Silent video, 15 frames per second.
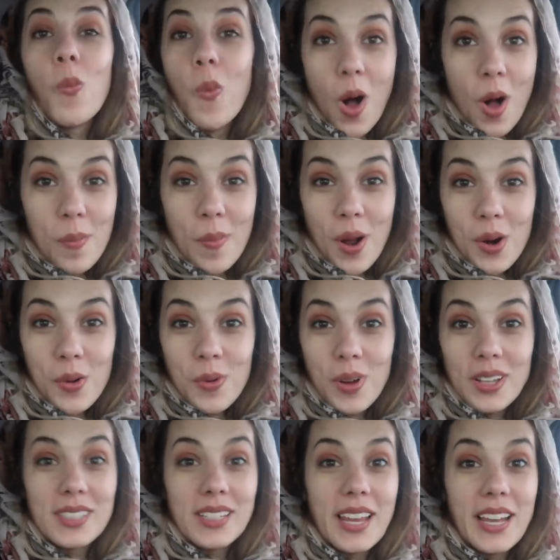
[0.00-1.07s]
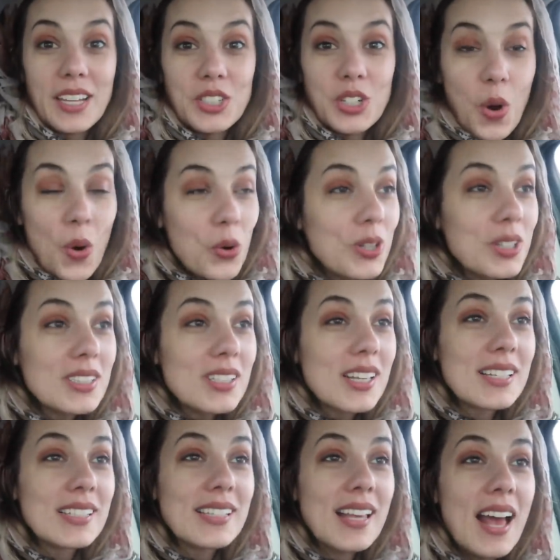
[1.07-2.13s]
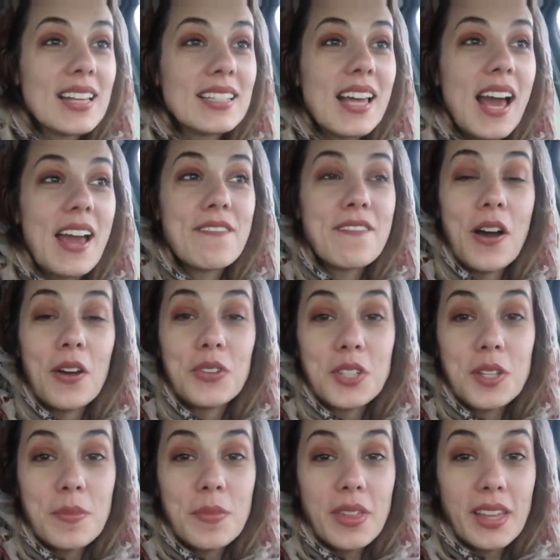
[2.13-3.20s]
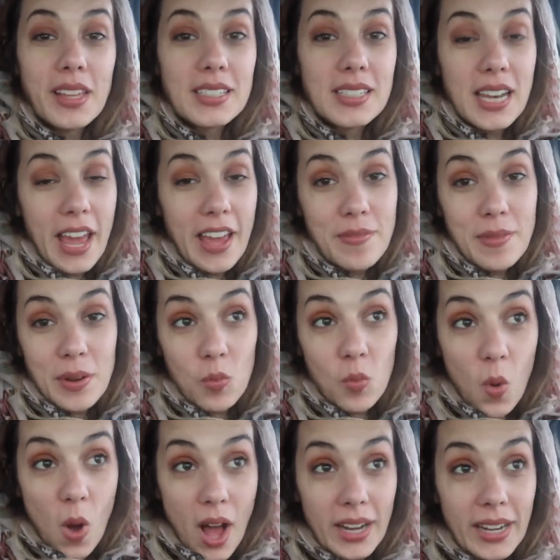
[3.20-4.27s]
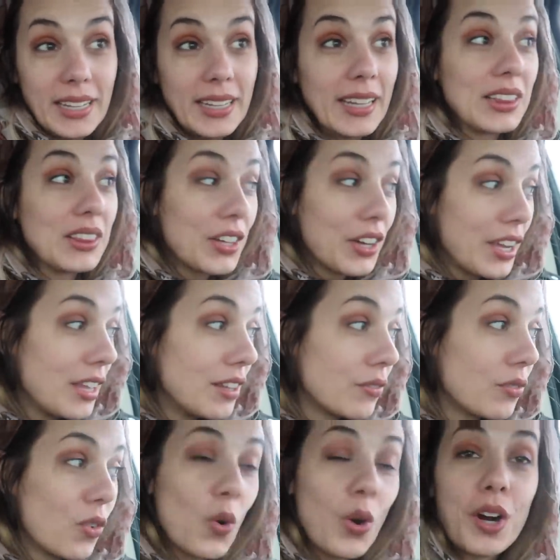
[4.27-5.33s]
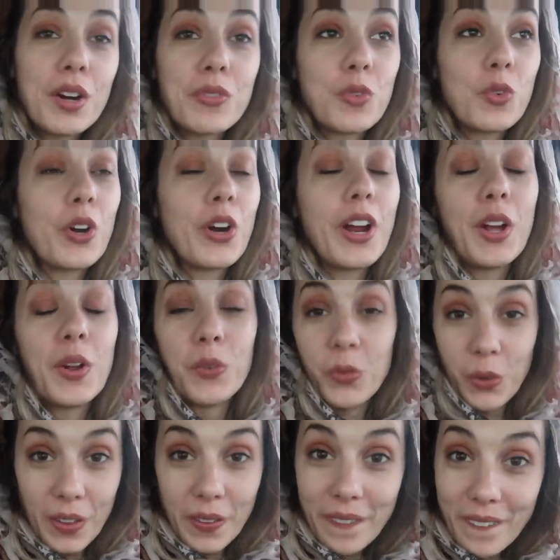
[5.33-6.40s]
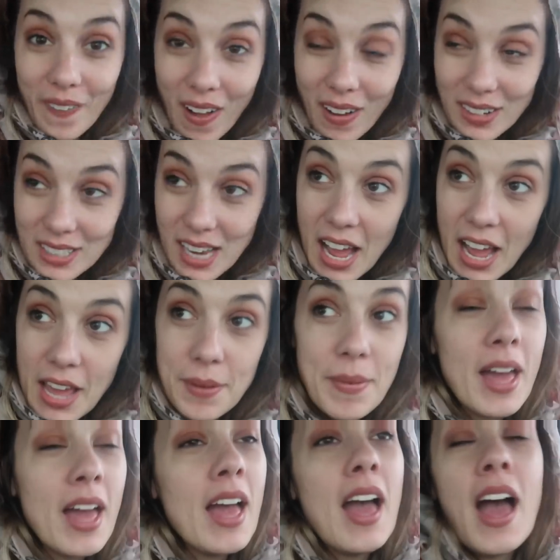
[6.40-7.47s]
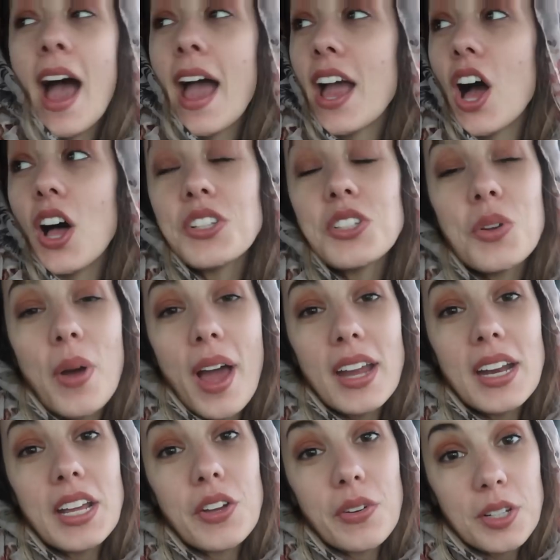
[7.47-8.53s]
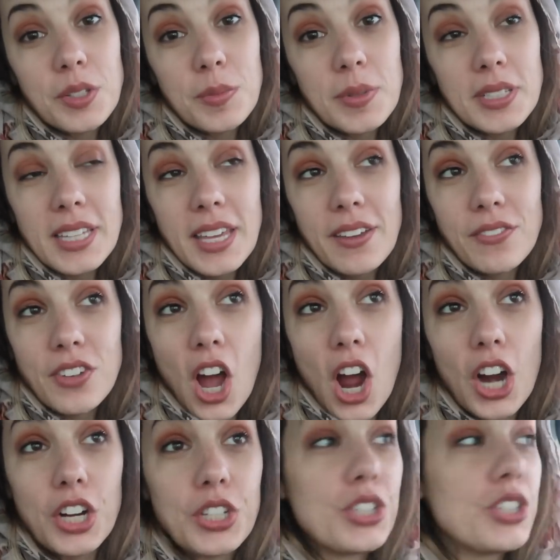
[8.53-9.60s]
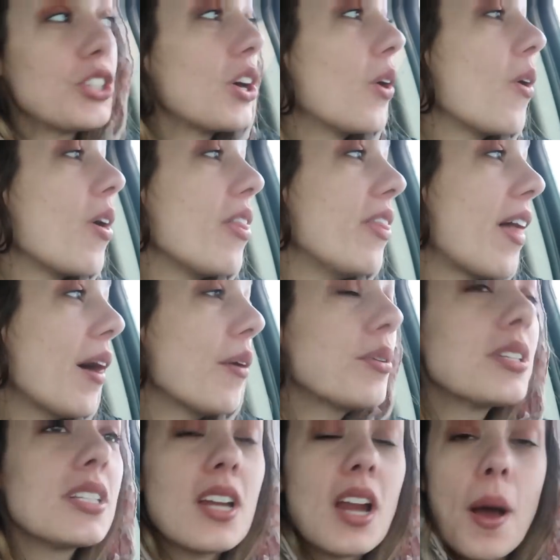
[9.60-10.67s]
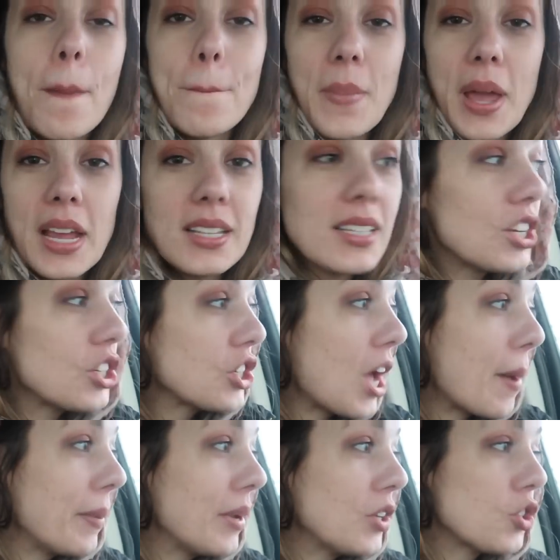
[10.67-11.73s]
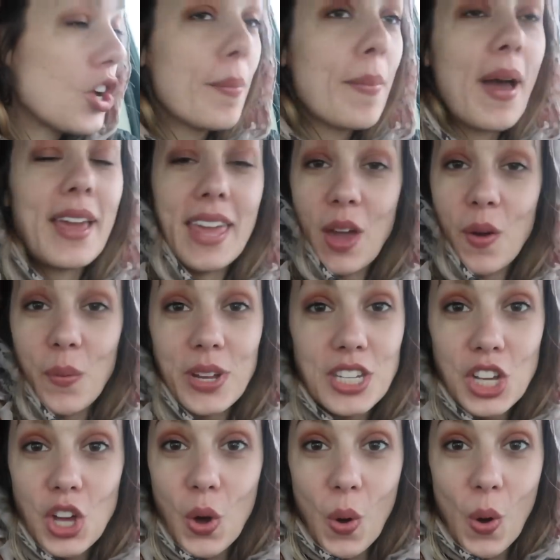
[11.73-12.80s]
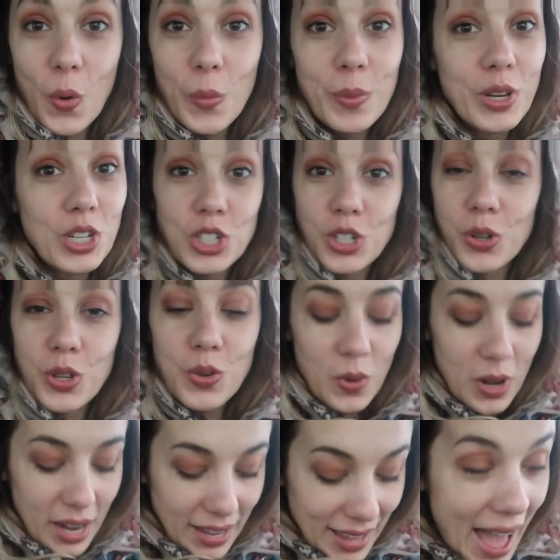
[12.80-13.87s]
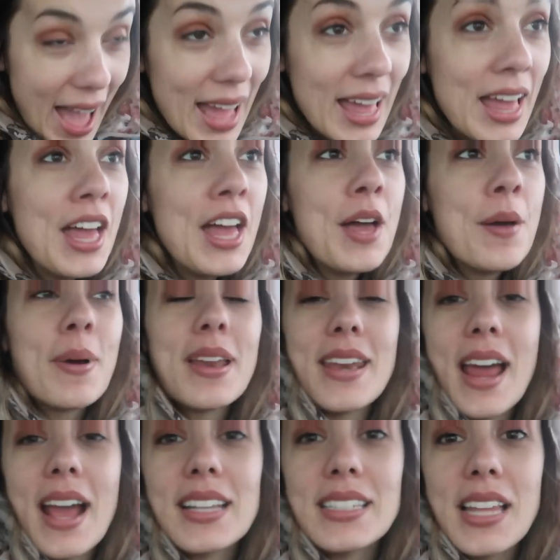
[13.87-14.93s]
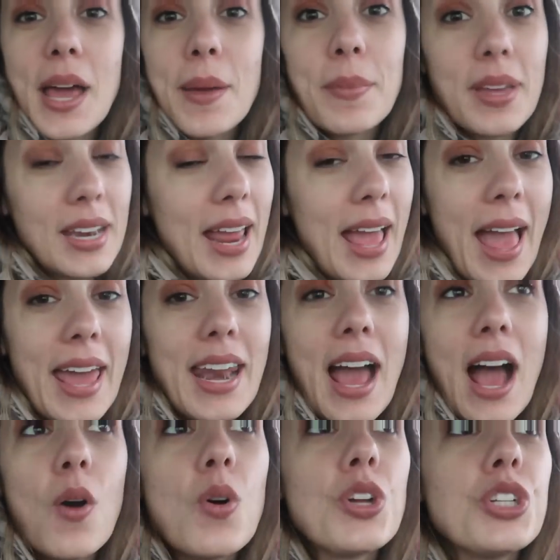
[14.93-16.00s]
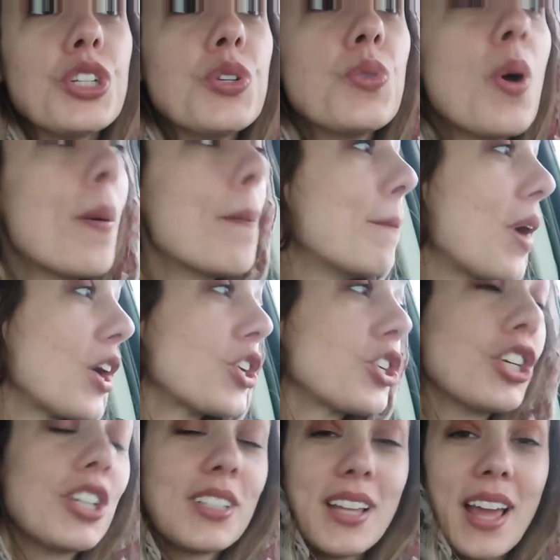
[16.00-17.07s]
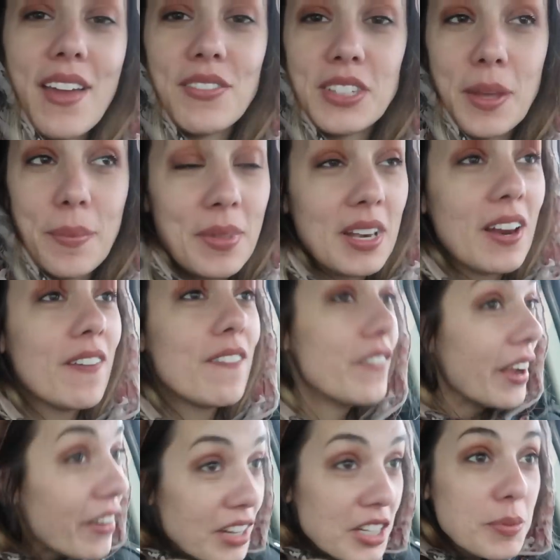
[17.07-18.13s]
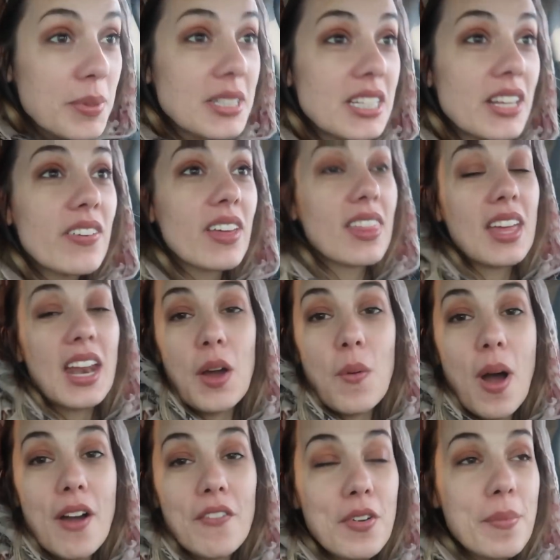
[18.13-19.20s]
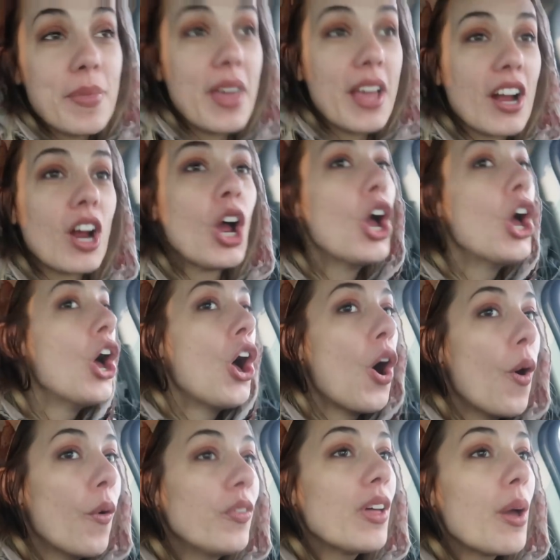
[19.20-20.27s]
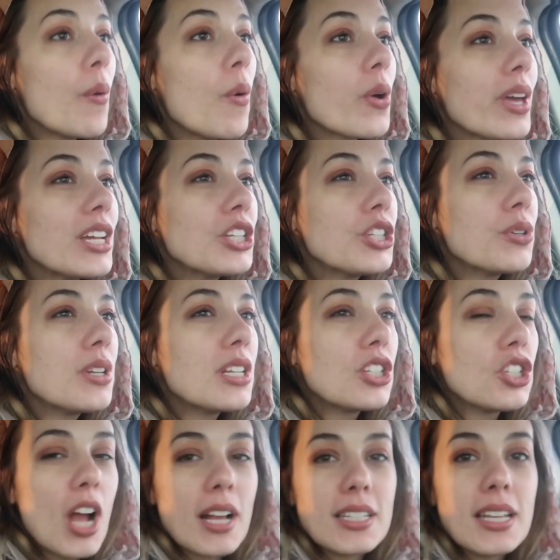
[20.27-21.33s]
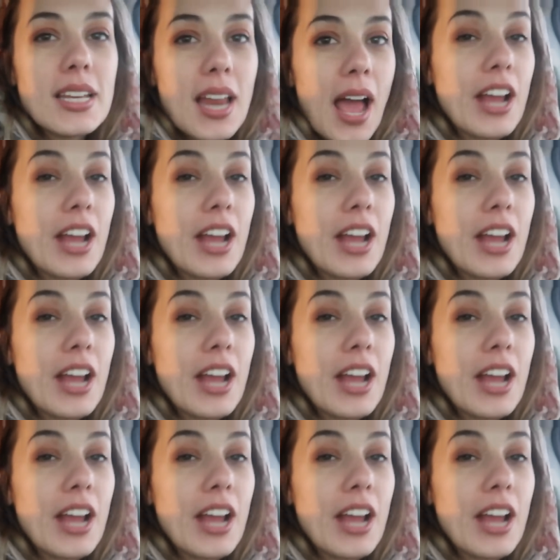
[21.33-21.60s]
Walmart was a total success. I found some things that I've been wanting and looking for for a really long time. I also had a Christmas gift card, so that was an amazing shopping trip. I can't wait to go home and show you what I got. But next, I'm gonna head out to Marshall's. I have something very specific that I want from there. Hopefully I won't get too distracted.